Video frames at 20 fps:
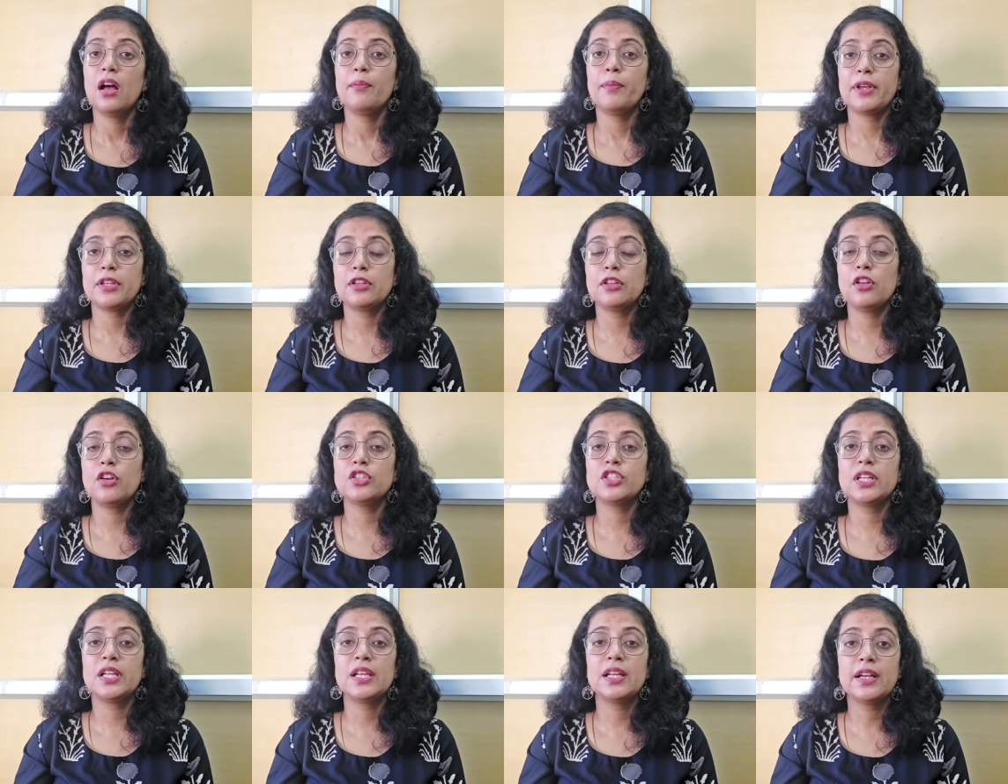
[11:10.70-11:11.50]

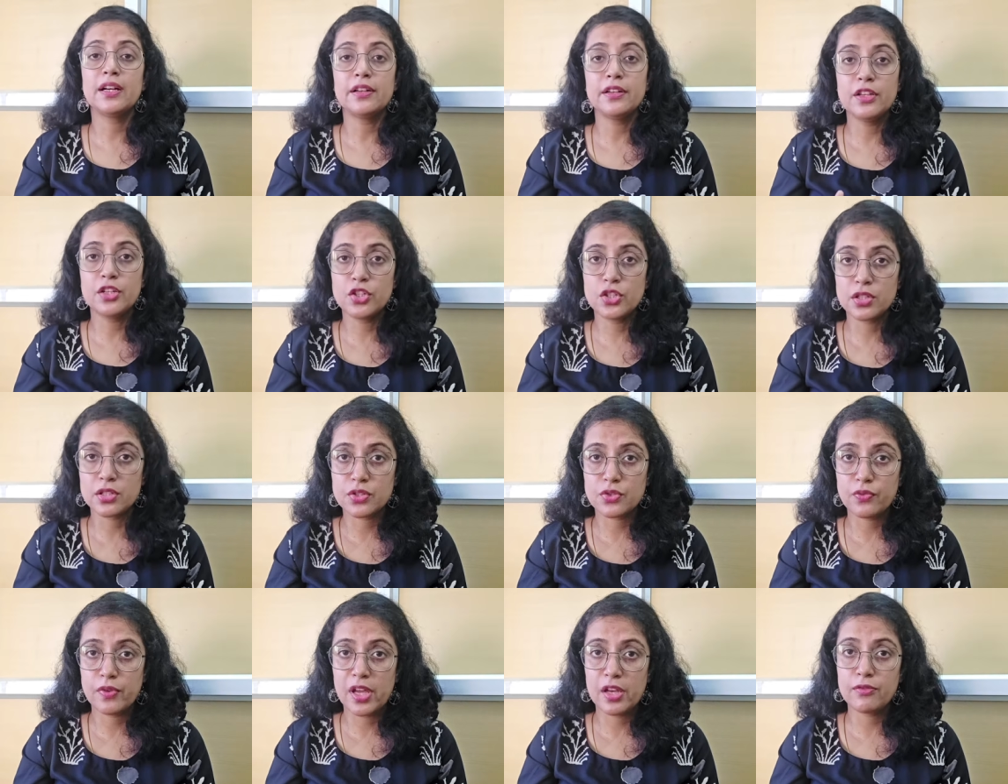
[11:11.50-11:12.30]
pathological
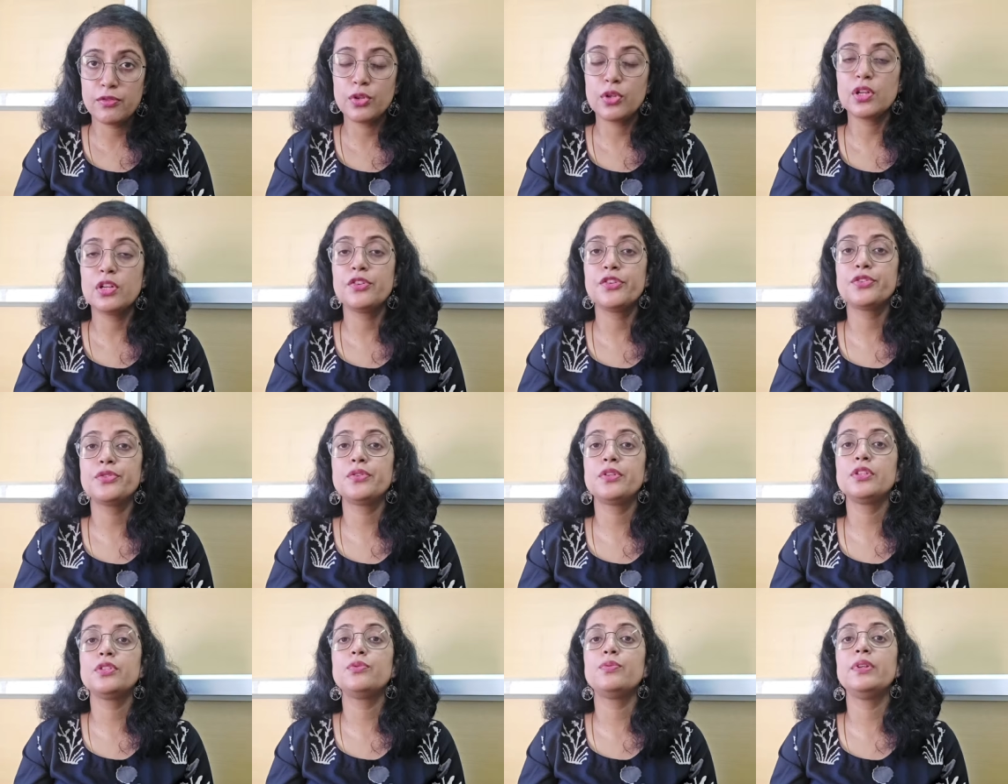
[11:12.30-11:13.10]
conditions where vocal
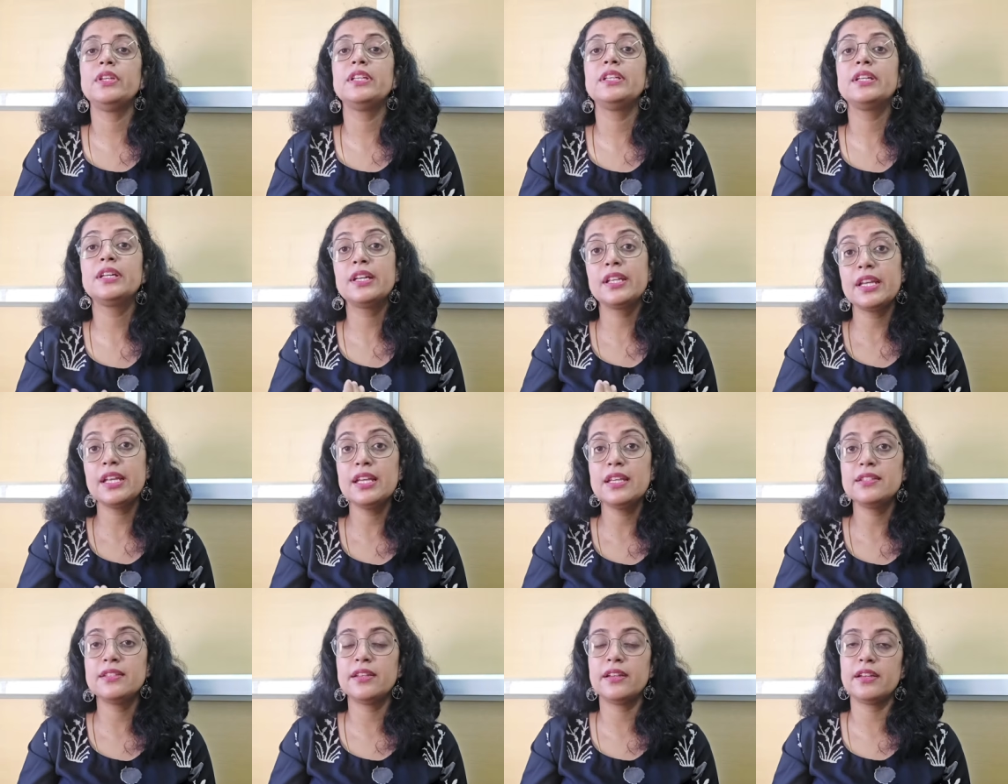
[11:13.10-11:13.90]
resonance will
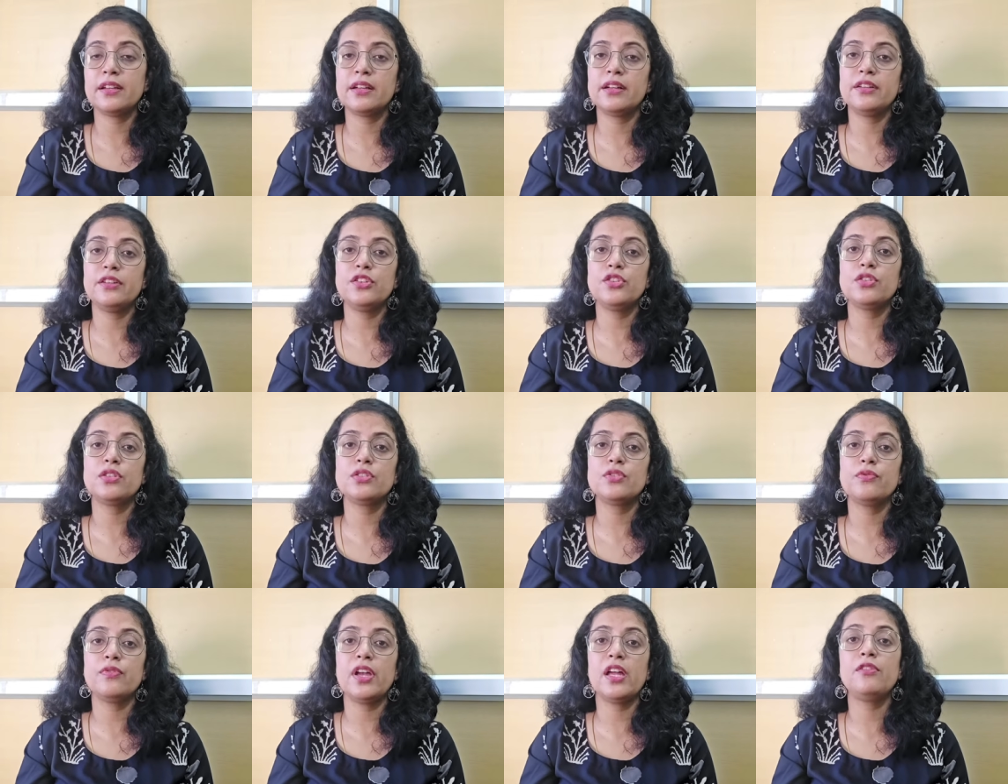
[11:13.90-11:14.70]
increase. There are
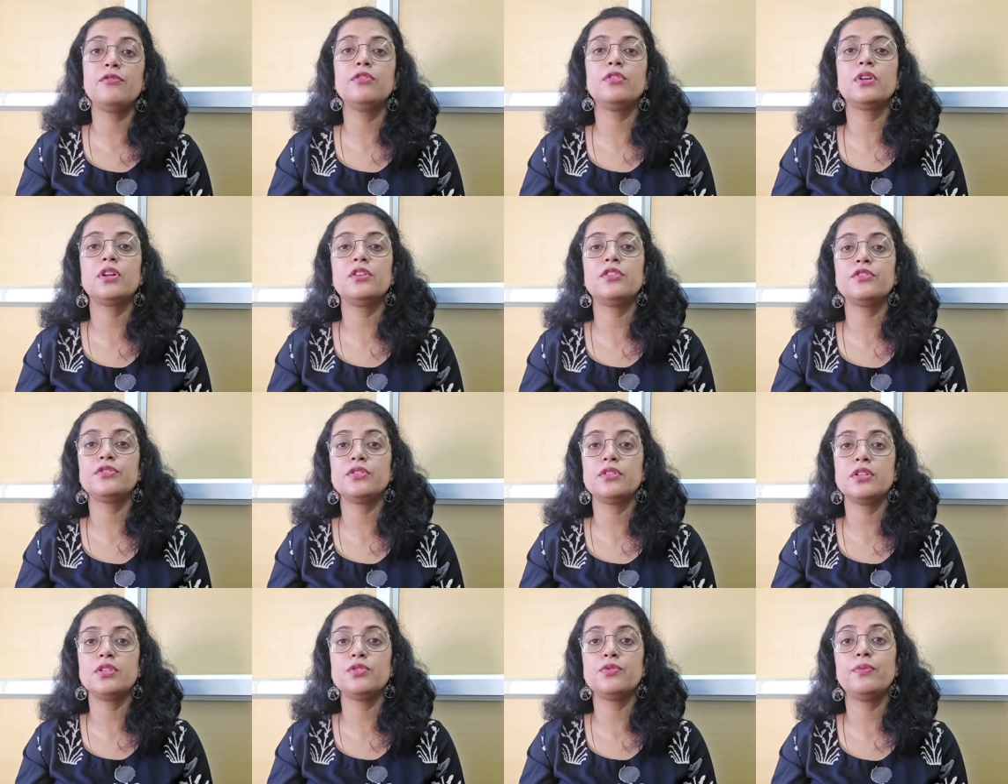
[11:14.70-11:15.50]
conditions where vocal
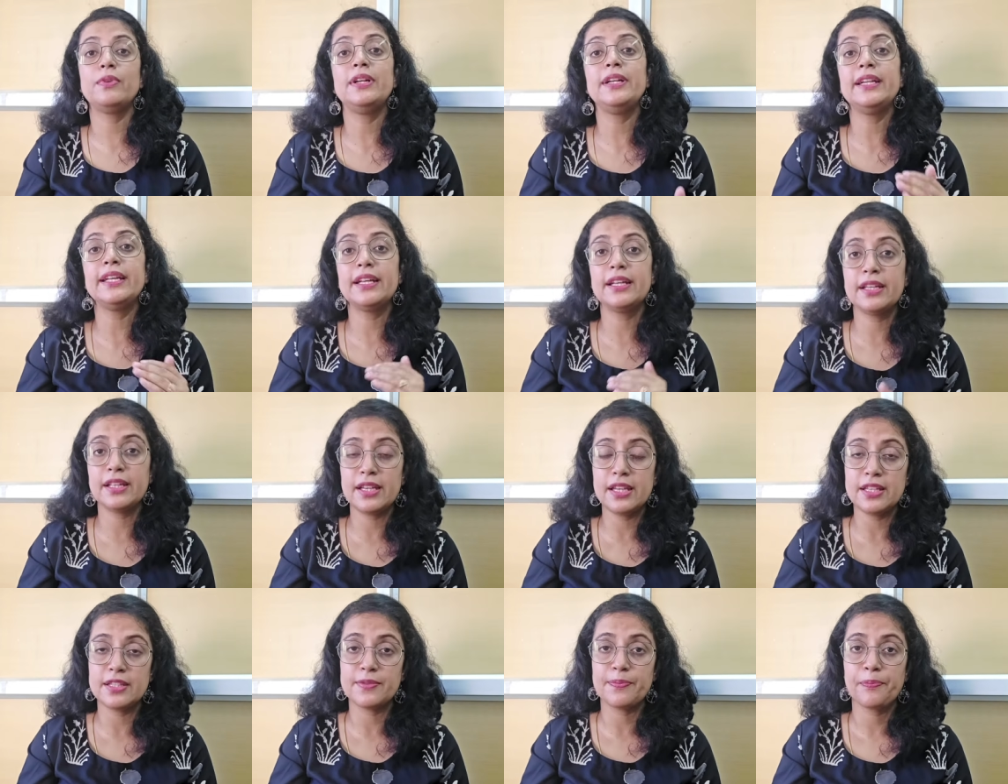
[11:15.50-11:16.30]
resonance will
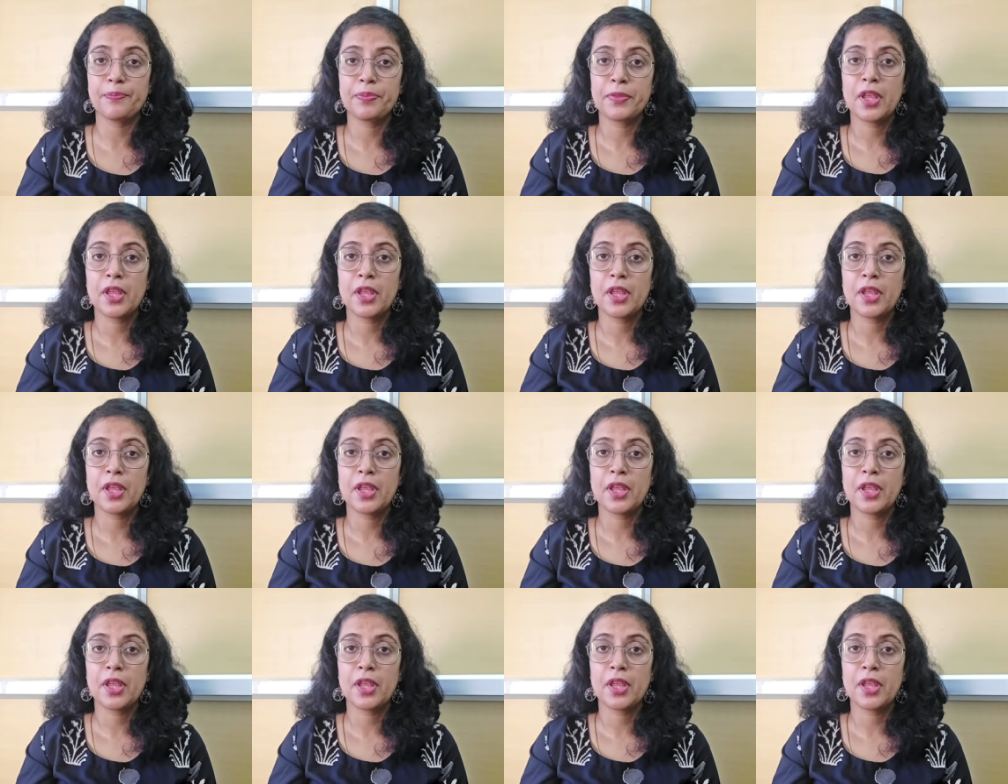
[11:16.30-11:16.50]
decrease.